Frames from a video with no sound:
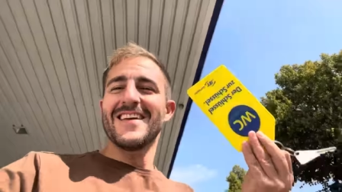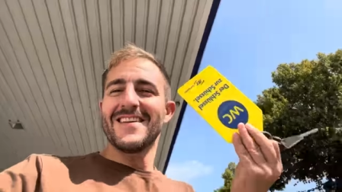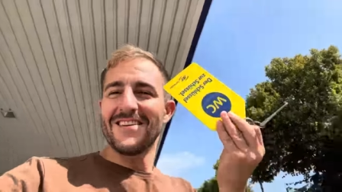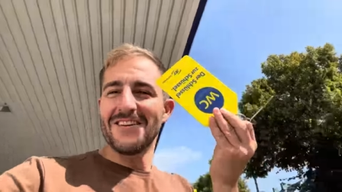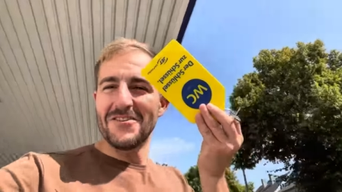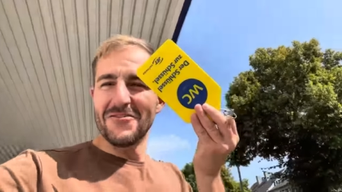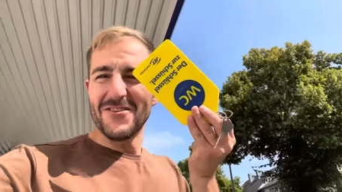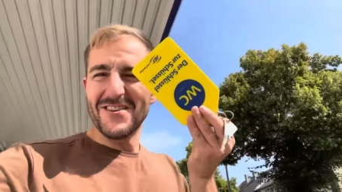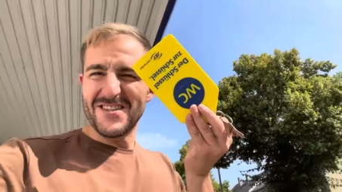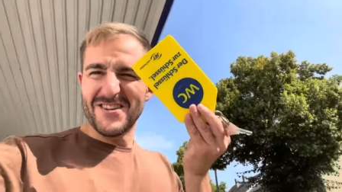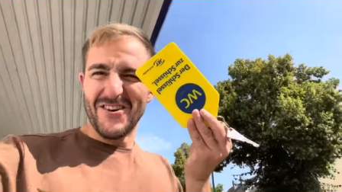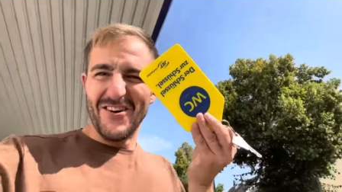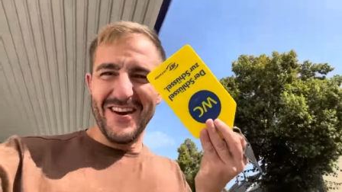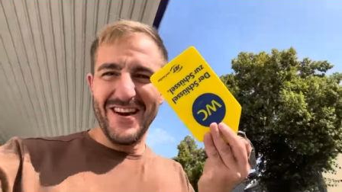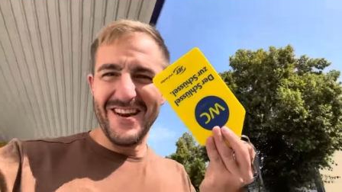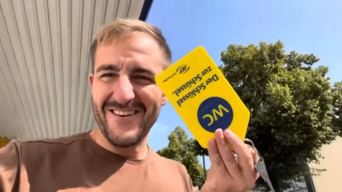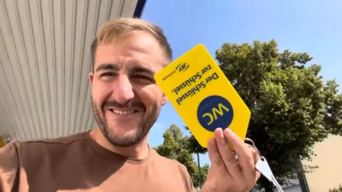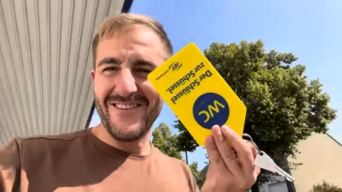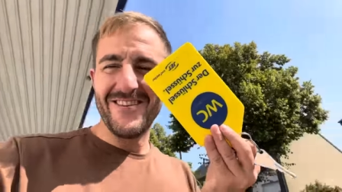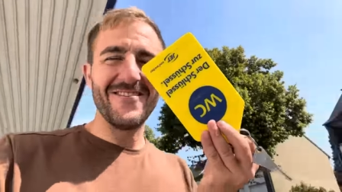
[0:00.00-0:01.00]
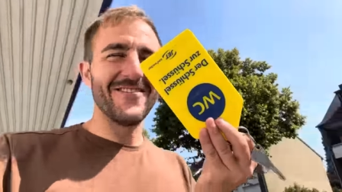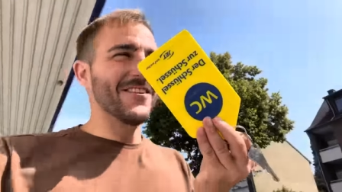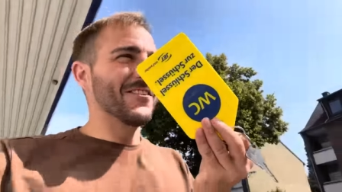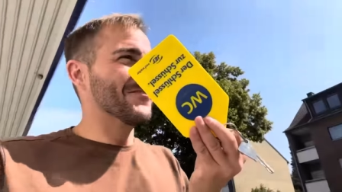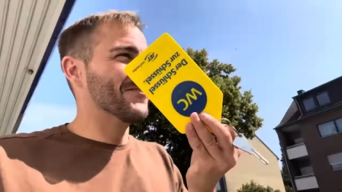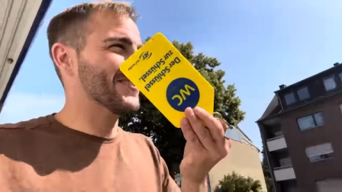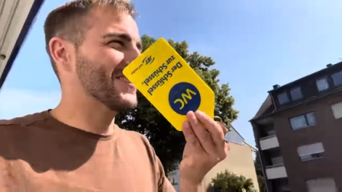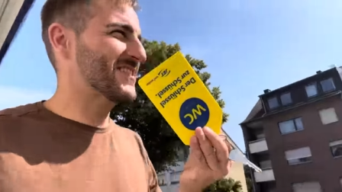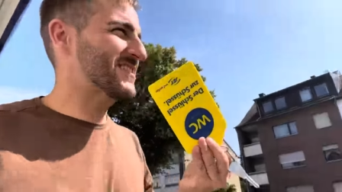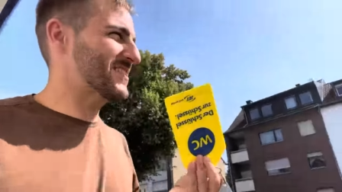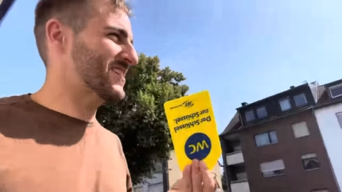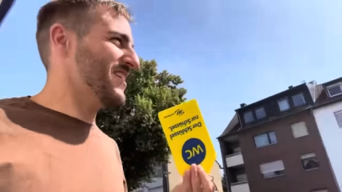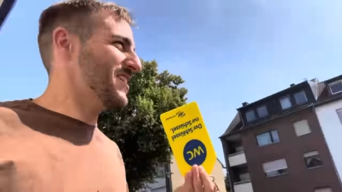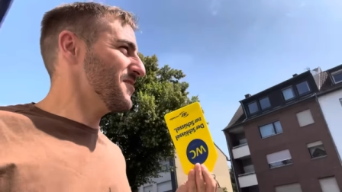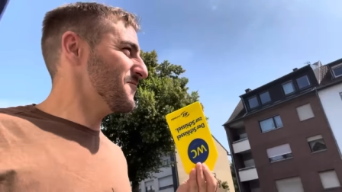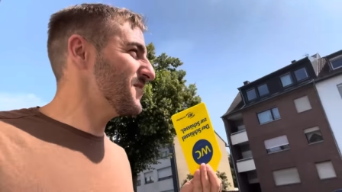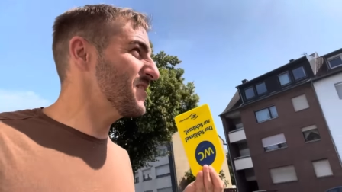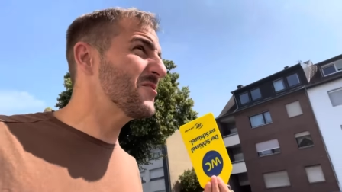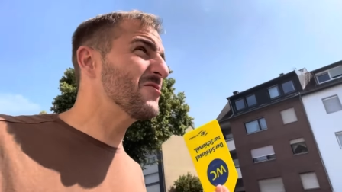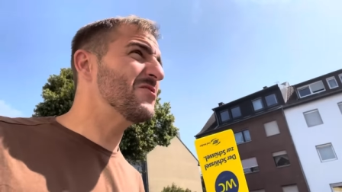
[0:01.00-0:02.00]
going to do a toilet review. This is going to
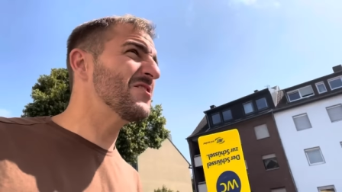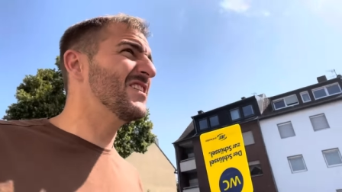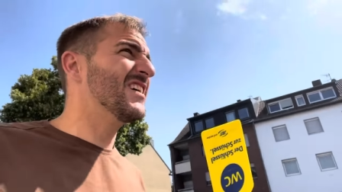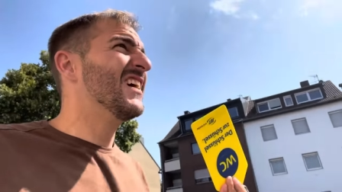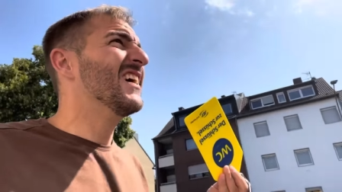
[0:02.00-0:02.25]
be good.